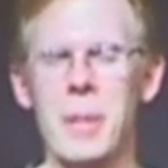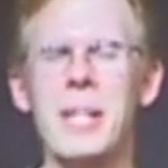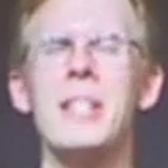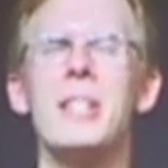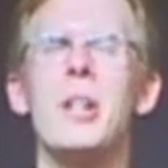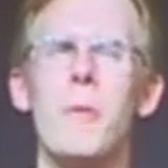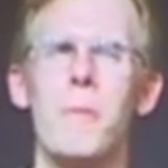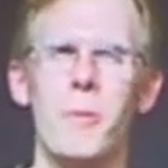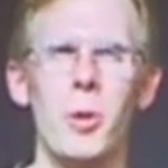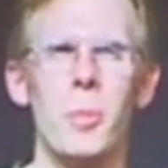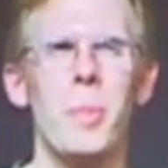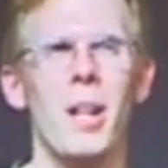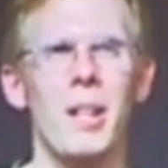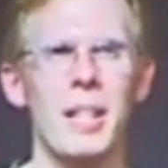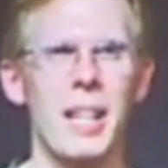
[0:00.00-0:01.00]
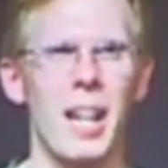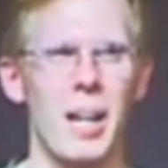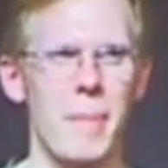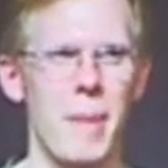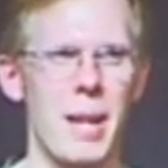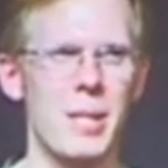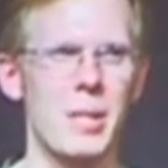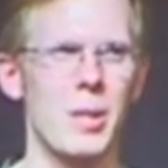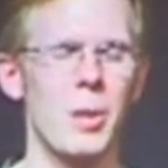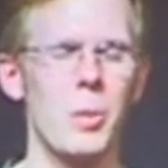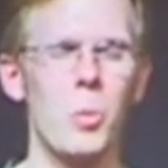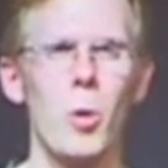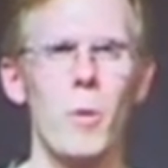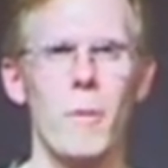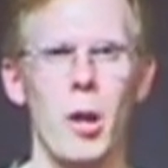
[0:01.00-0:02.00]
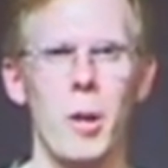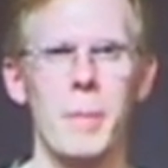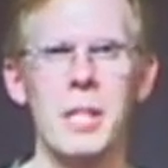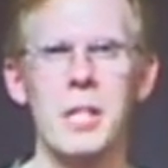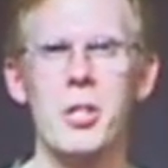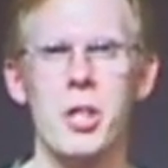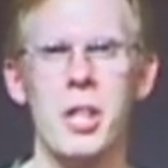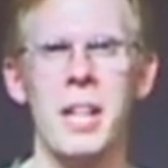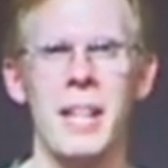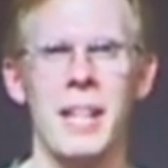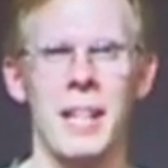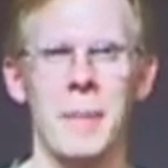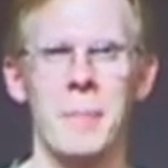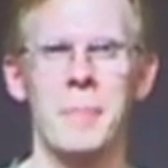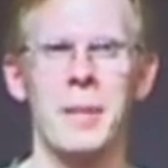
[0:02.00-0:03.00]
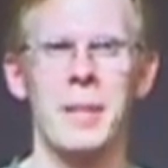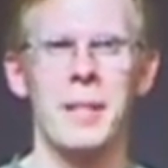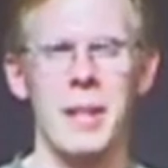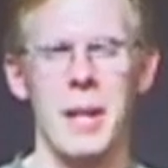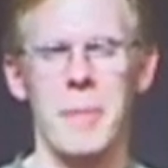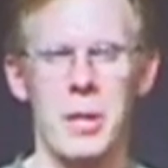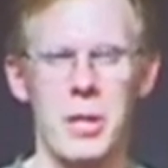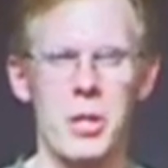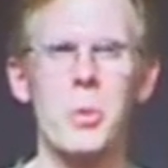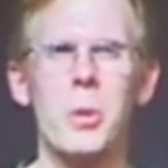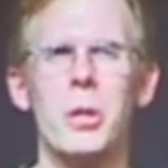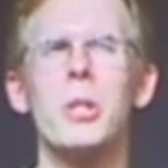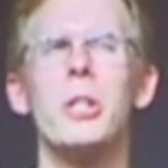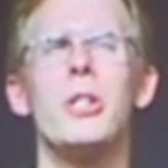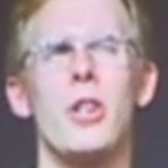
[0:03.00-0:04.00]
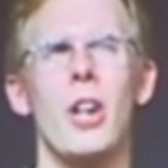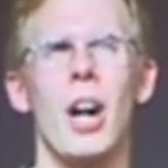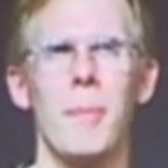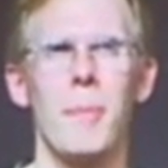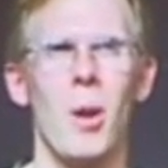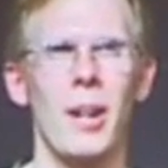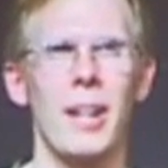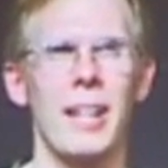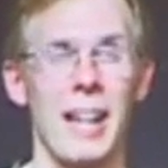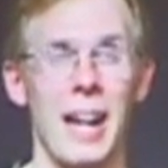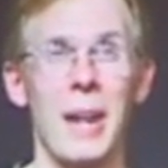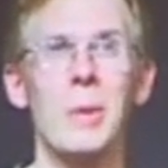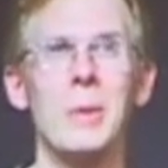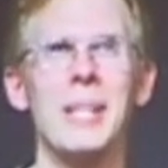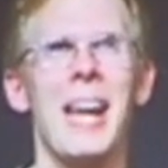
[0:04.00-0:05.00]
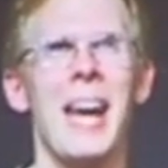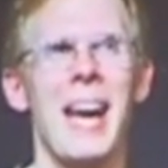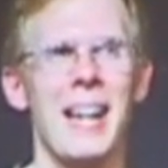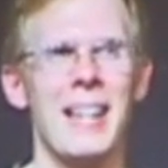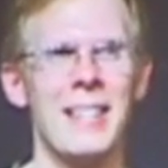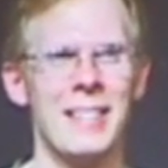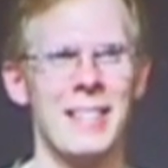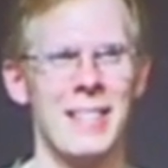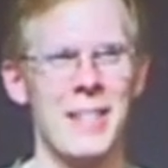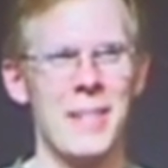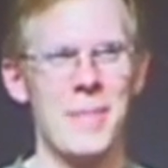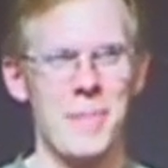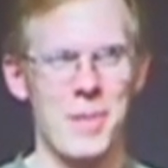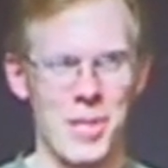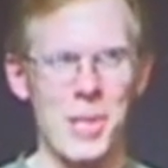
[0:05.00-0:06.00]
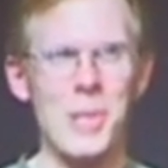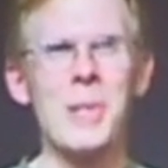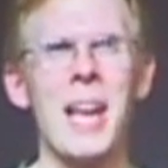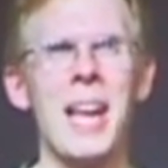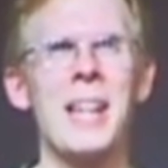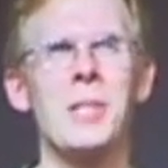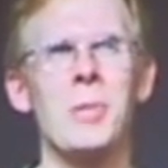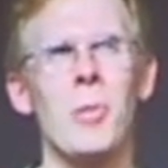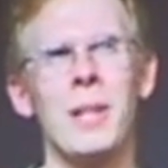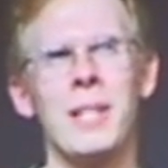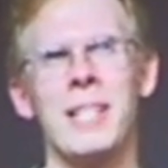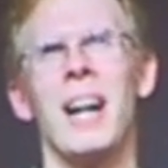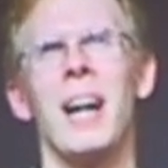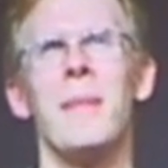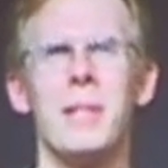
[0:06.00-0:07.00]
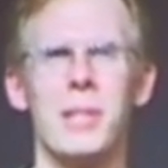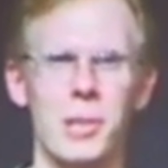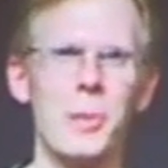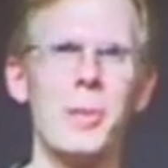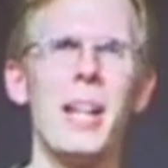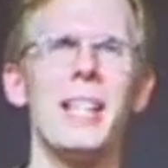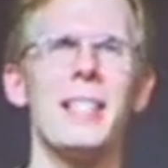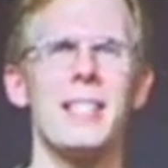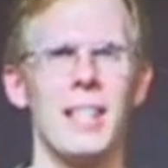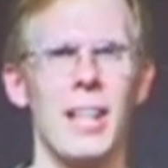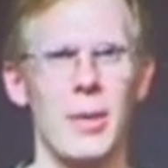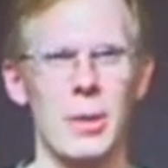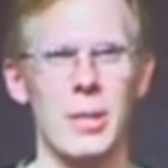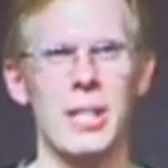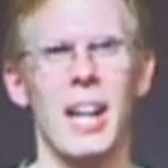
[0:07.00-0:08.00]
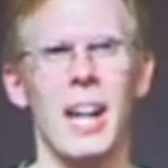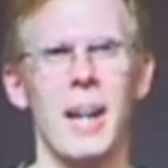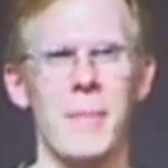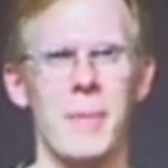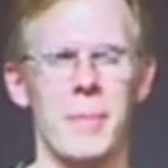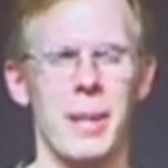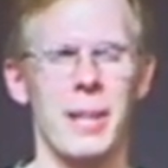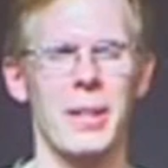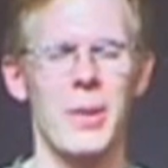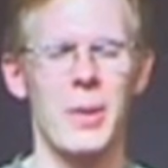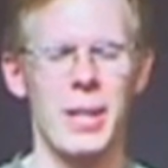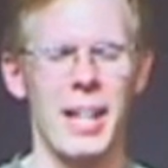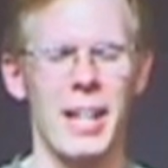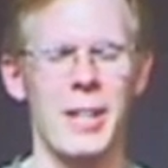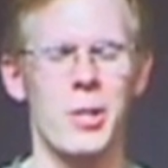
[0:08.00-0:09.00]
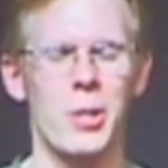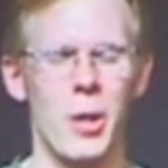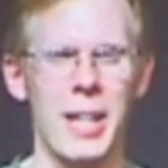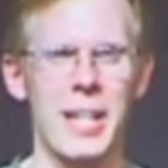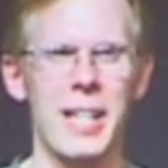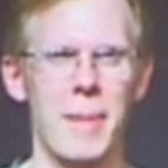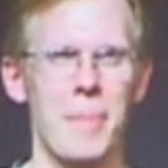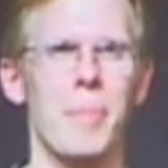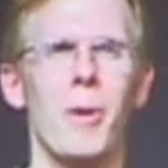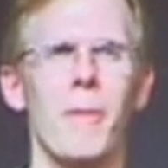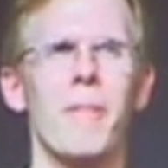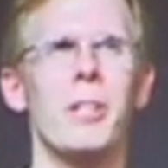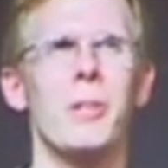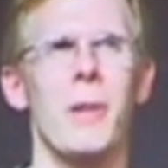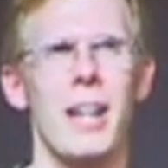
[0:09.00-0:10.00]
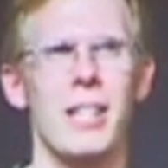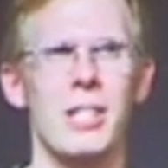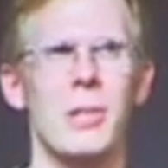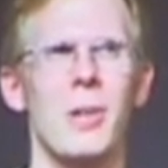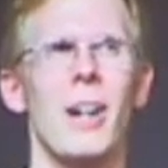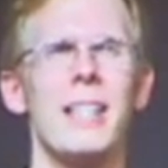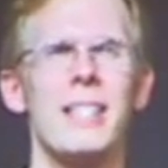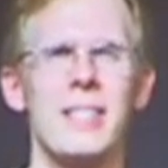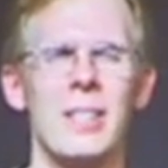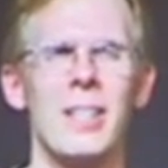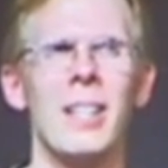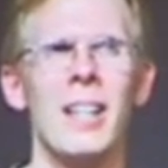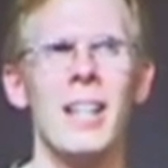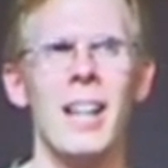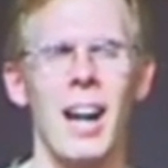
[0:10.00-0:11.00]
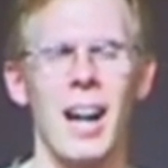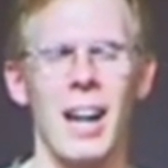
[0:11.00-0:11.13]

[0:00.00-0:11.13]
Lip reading: we need to go full polygon based on Wolf RPG, and I'm going to do a good job on it. And I only had 2 days one time and 2 days another time. I'm like, okay, try and get a perfect rasterizer.